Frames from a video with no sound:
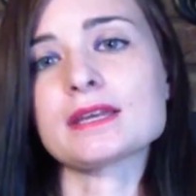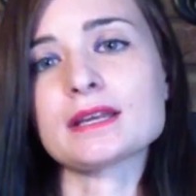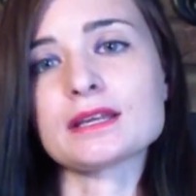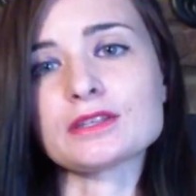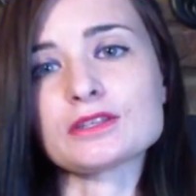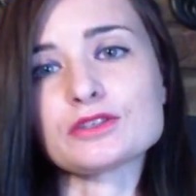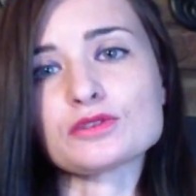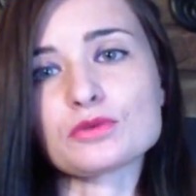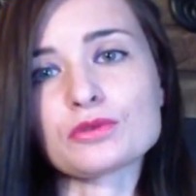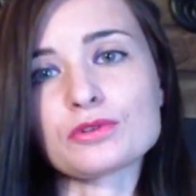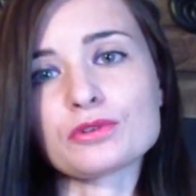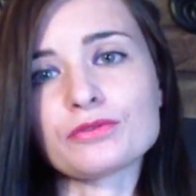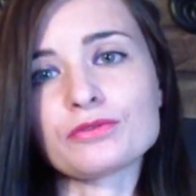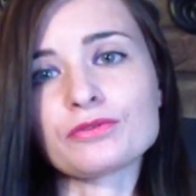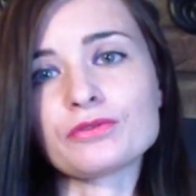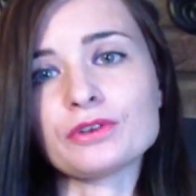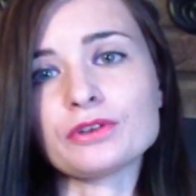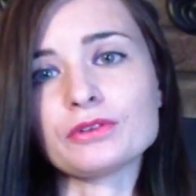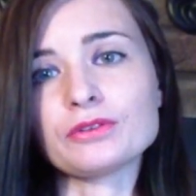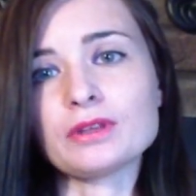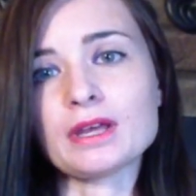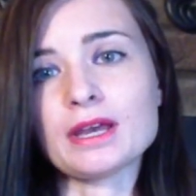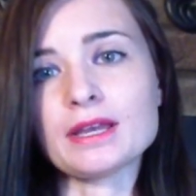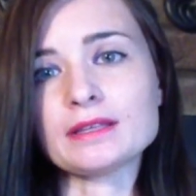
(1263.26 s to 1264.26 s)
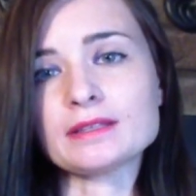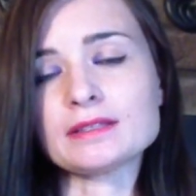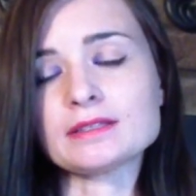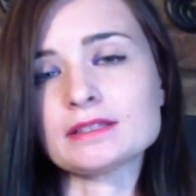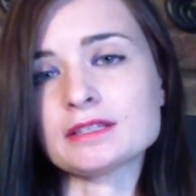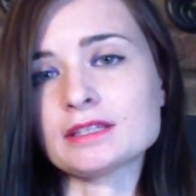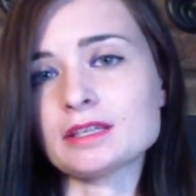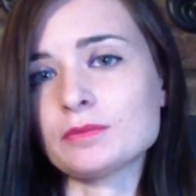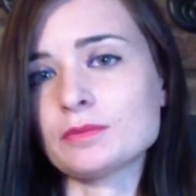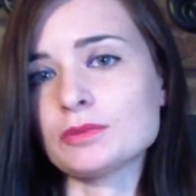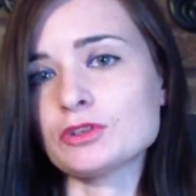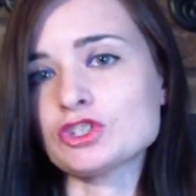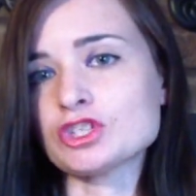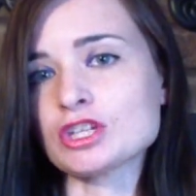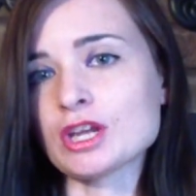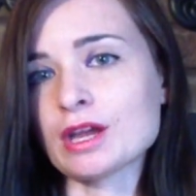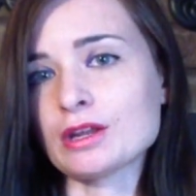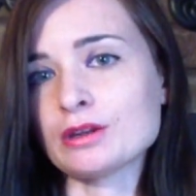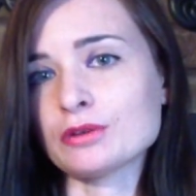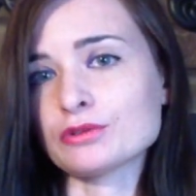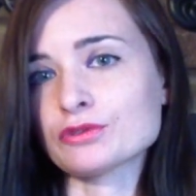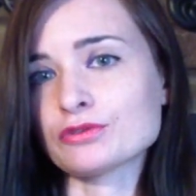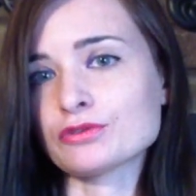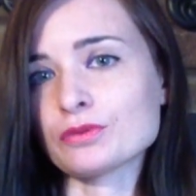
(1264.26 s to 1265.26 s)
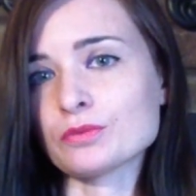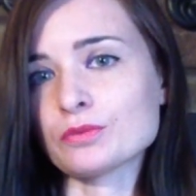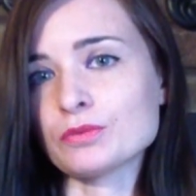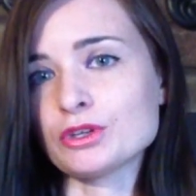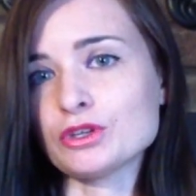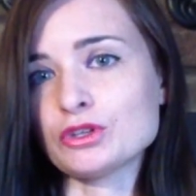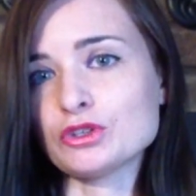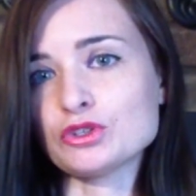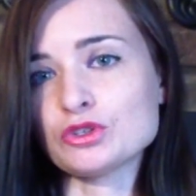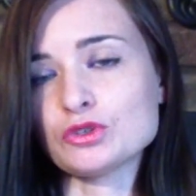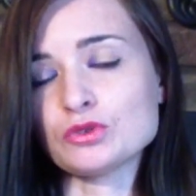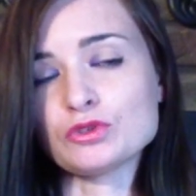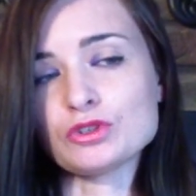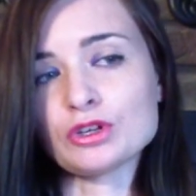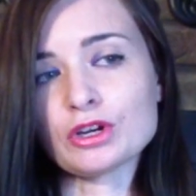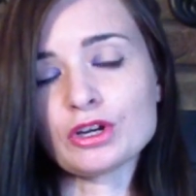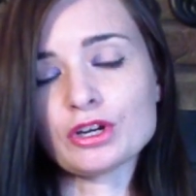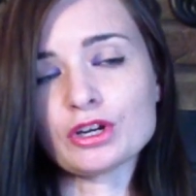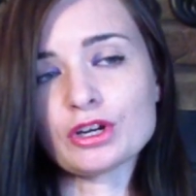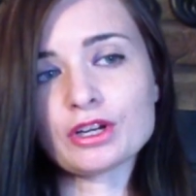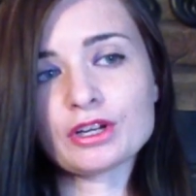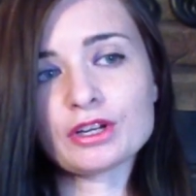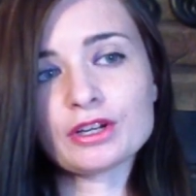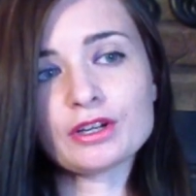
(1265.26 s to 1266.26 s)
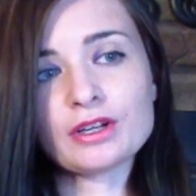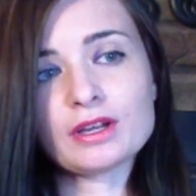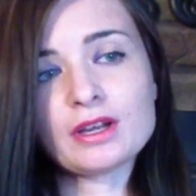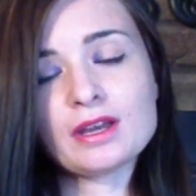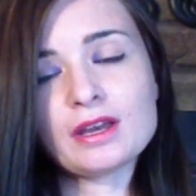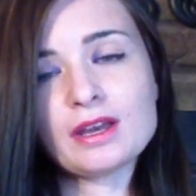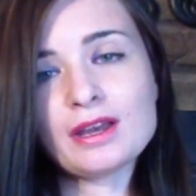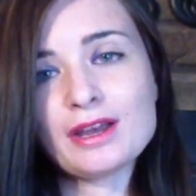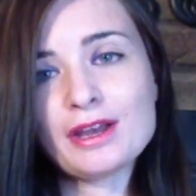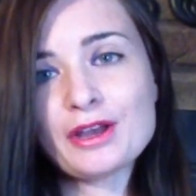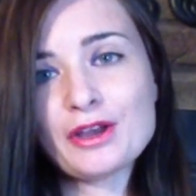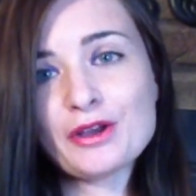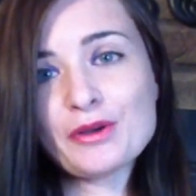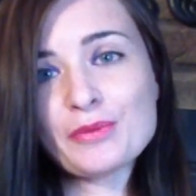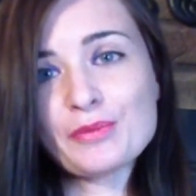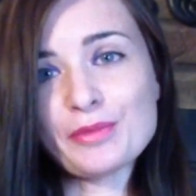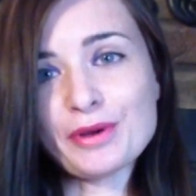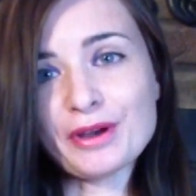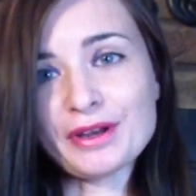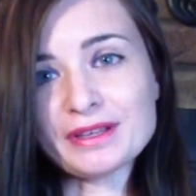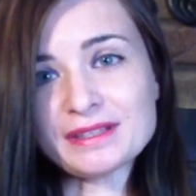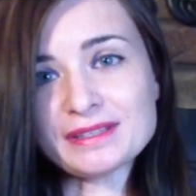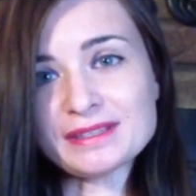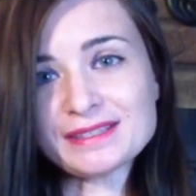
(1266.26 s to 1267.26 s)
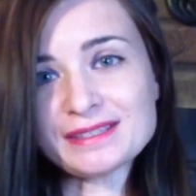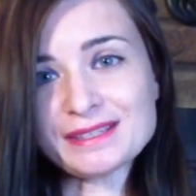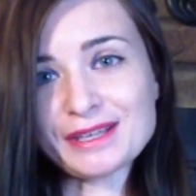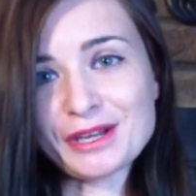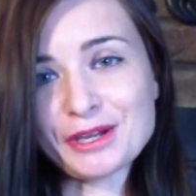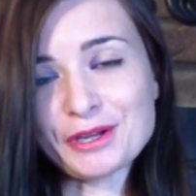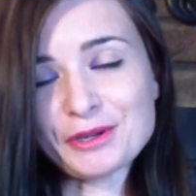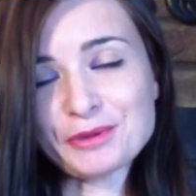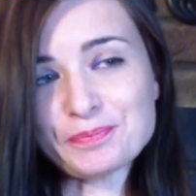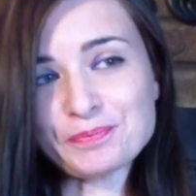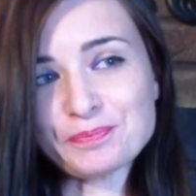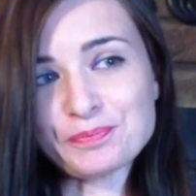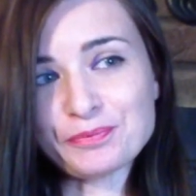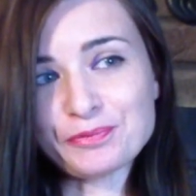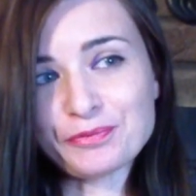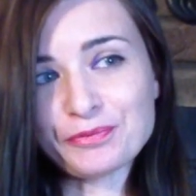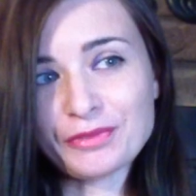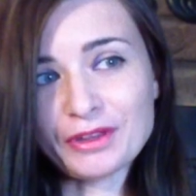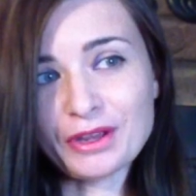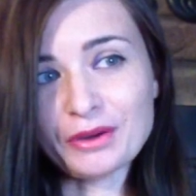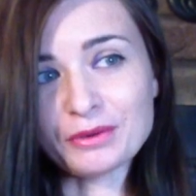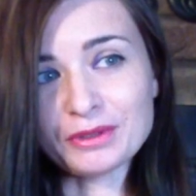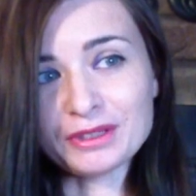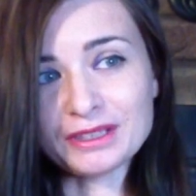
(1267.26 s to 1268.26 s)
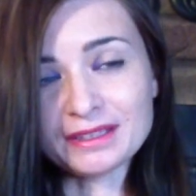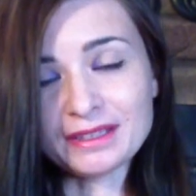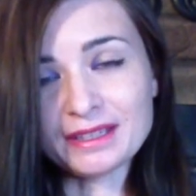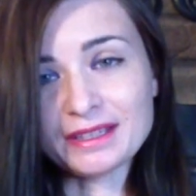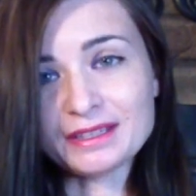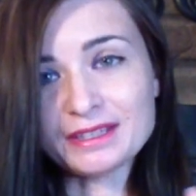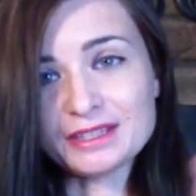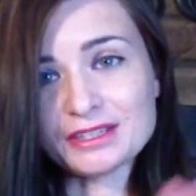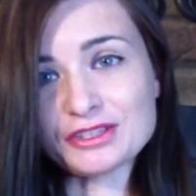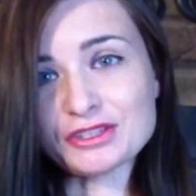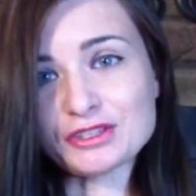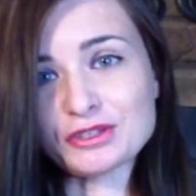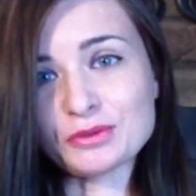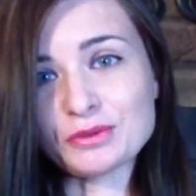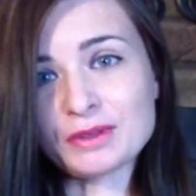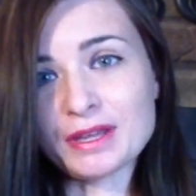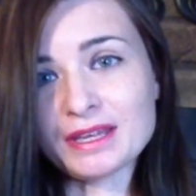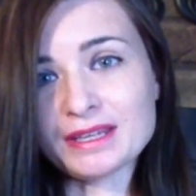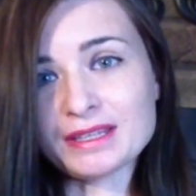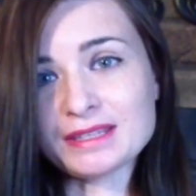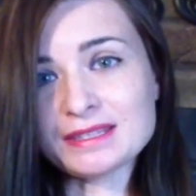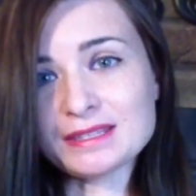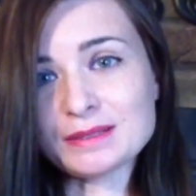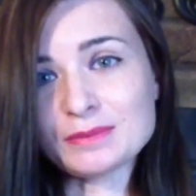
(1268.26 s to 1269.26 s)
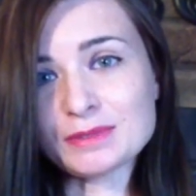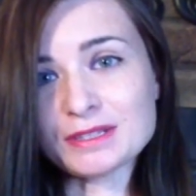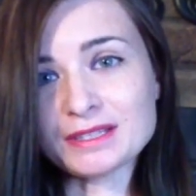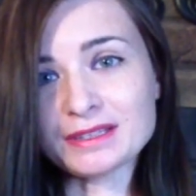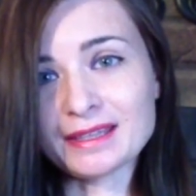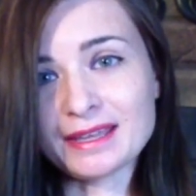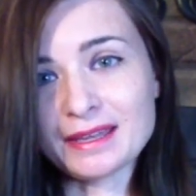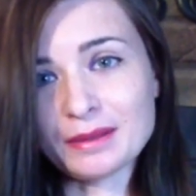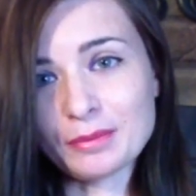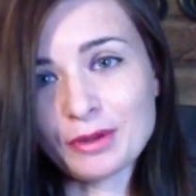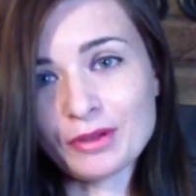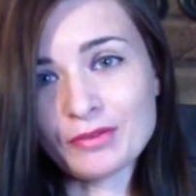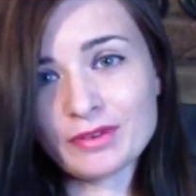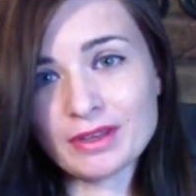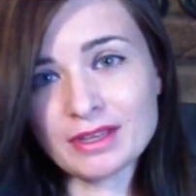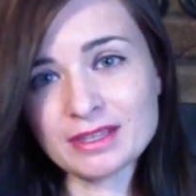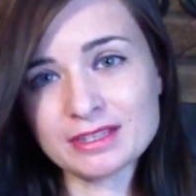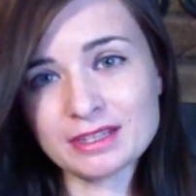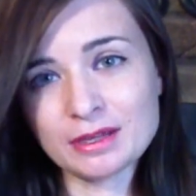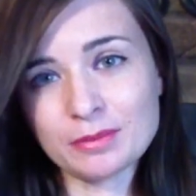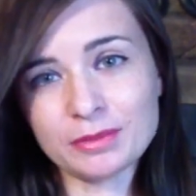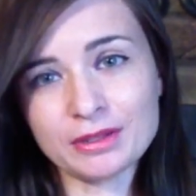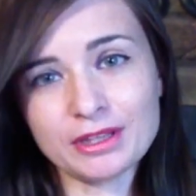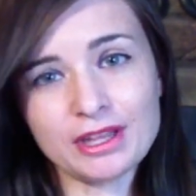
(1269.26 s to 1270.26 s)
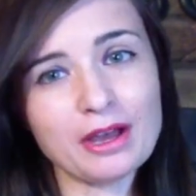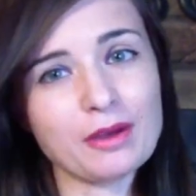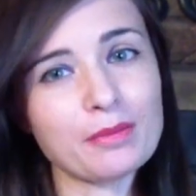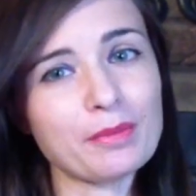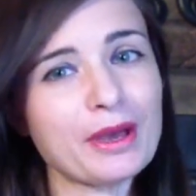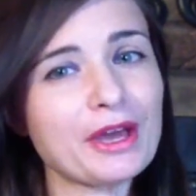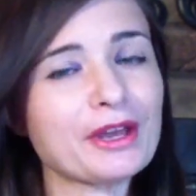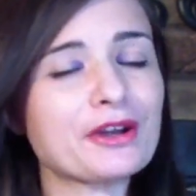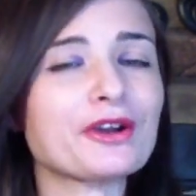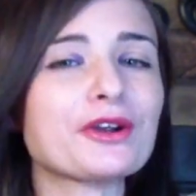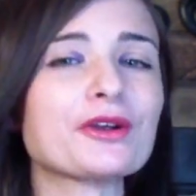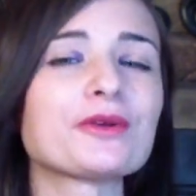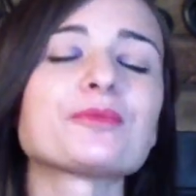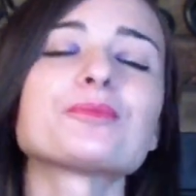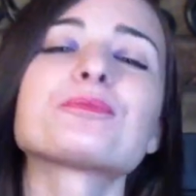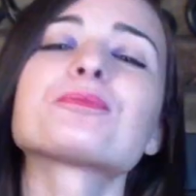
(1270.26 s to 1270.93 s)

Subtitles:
second sort of fill light to keep the shadows from being too dark. But I really like this new light. It seems to light my face up a lot better.